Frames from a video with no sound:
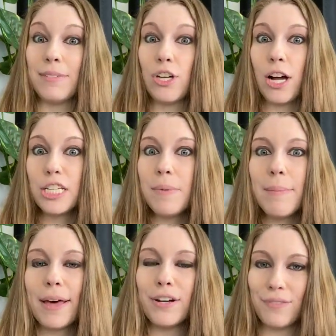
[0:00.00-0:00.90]
Talk to me
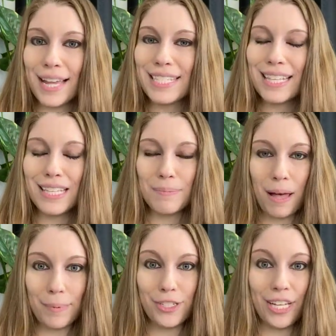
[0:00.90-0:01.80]
about advice in this
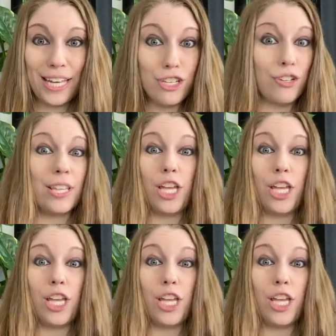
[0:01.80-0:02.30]
publishing industry